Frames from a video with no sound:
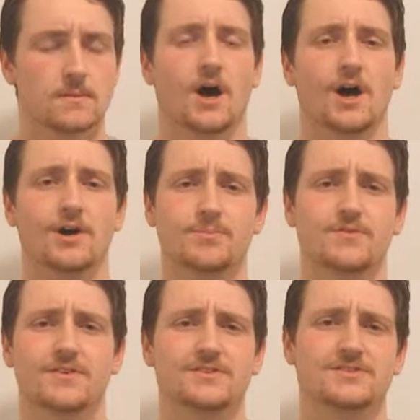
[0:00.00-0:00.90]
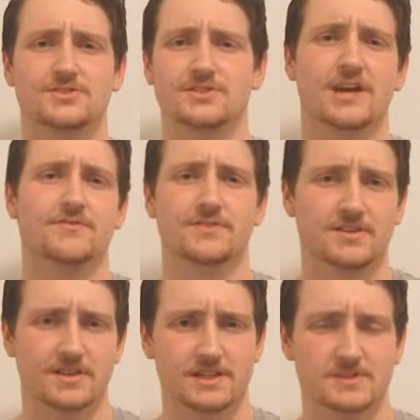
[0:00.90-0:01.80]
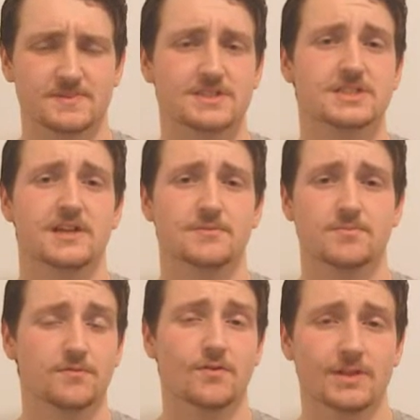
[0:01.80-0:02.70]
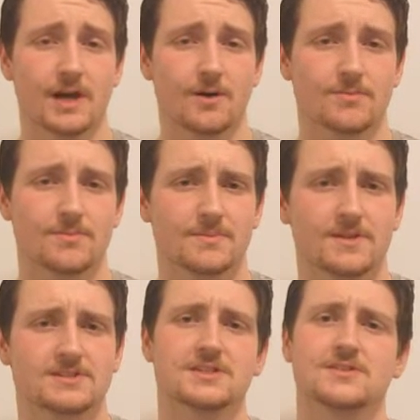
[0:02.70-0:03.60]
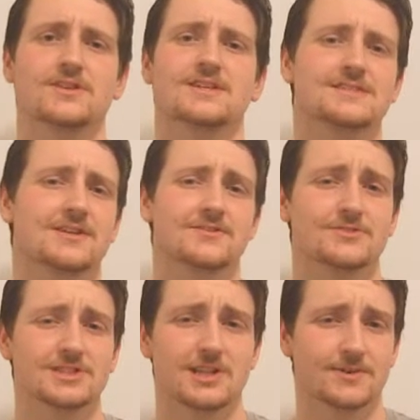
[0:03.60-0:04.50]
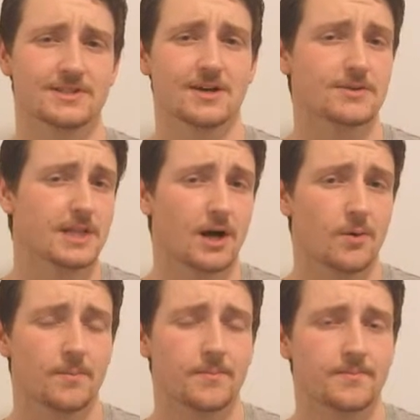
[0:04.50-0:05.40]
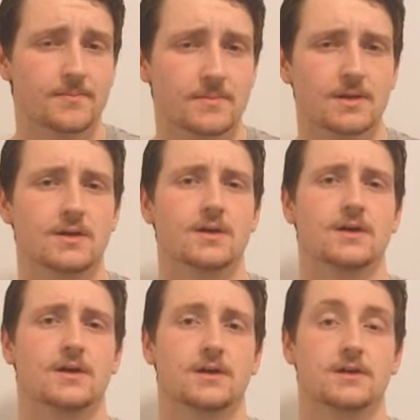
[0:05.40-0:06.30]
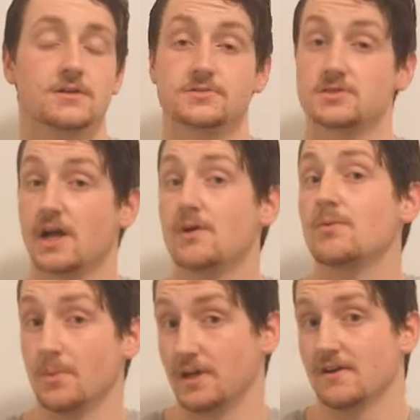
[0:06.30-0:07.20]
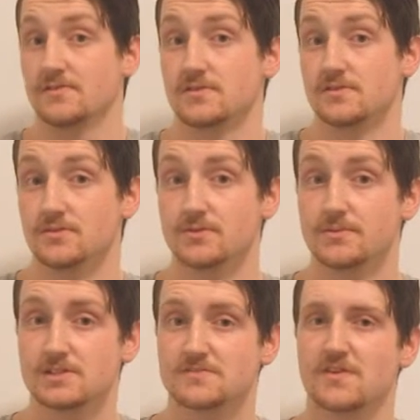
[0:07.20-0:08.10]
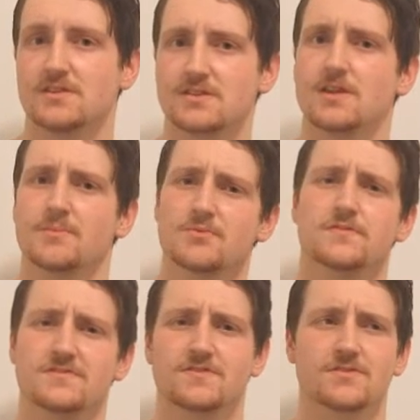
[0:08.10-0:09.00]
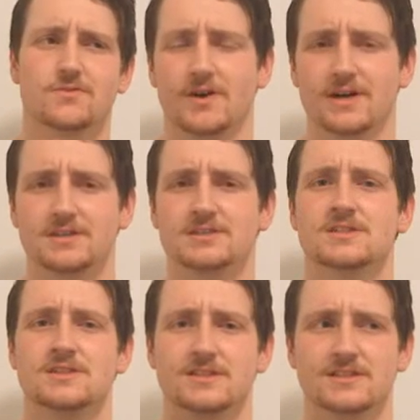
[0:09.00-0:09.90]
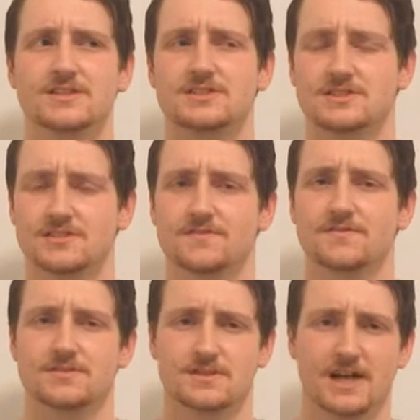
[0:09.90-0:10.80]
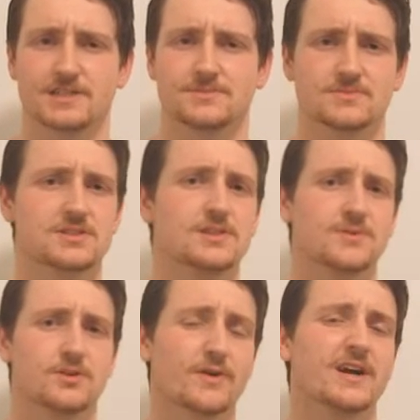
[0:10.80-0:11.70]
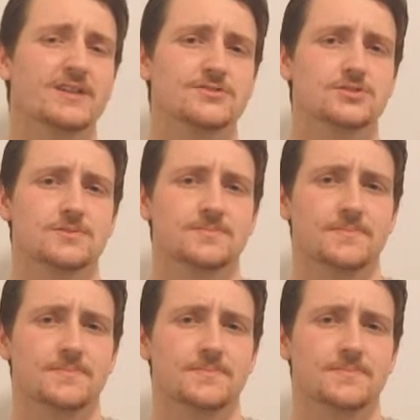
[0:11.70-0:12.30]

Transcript: I hope you've understood everything that's been said before now, because I don't intend on slowing down now. So now what we have to do is find the number of different ways that these different atoms can be arranged.